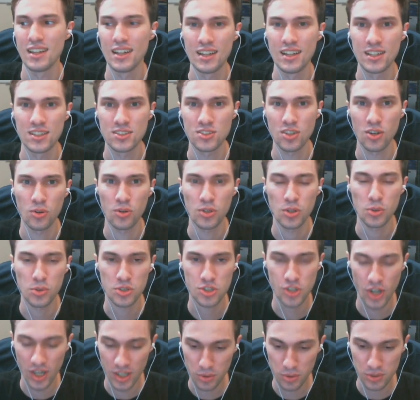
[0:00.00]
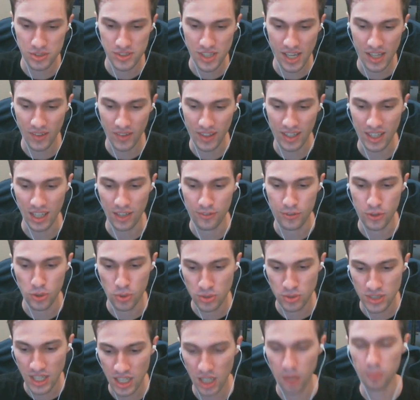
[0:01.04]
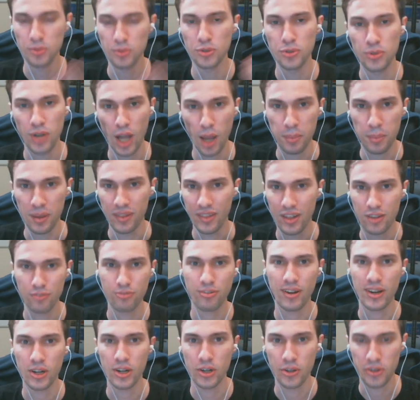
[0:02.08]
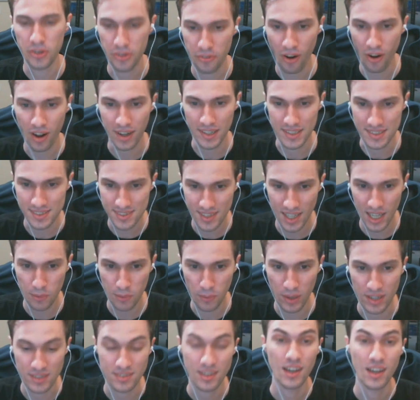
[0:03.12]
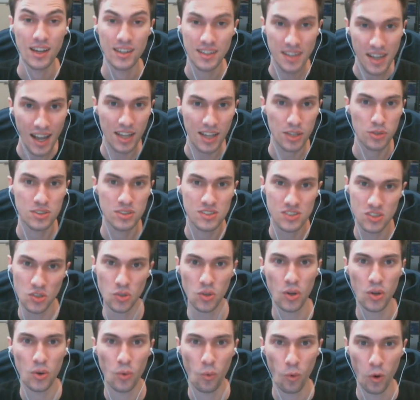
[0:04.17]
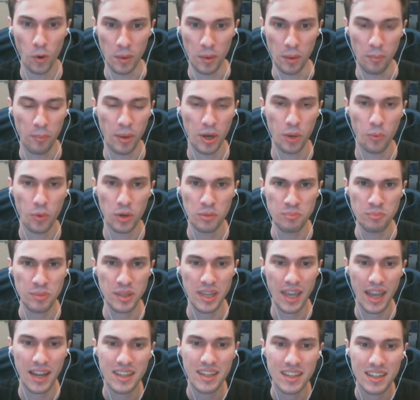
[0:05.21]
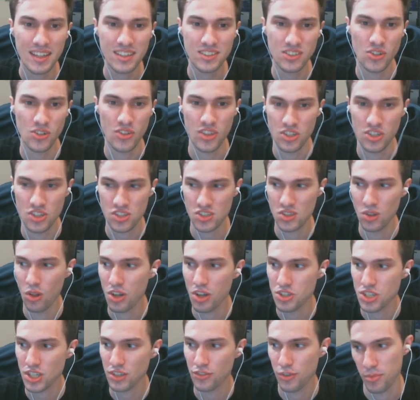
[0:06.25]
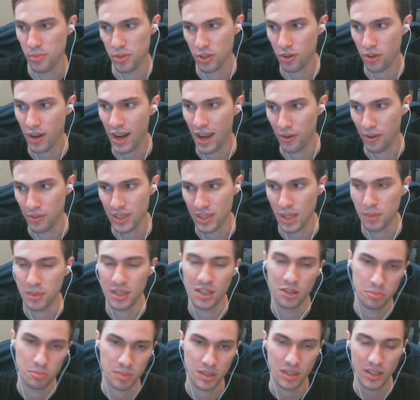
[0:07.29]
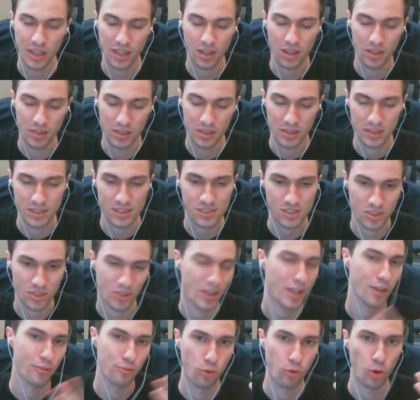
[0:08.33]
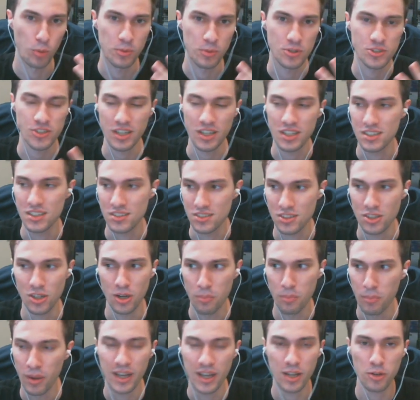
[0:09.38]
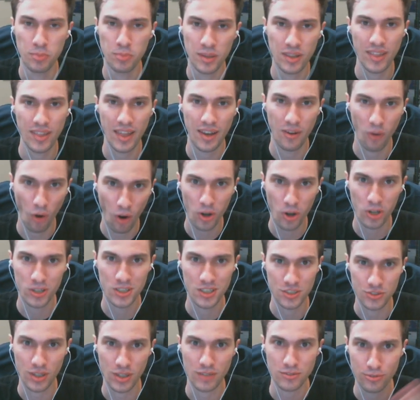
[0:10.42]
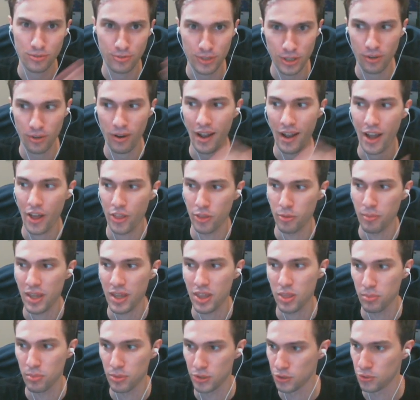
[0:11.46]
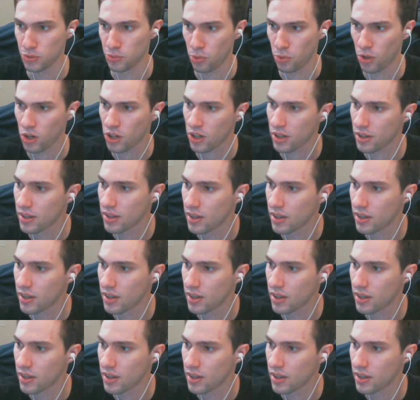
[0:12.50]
So you were saying, like, if you take a balloon up and then fire a rocket sideways, yeah, you could still go to orbit, but it wouldn't be any easier than just launching from the ground. I mean, it would be like a little easier, like 4% easier, but it'd be then harder because you'd have to figure out how to make the balloon work.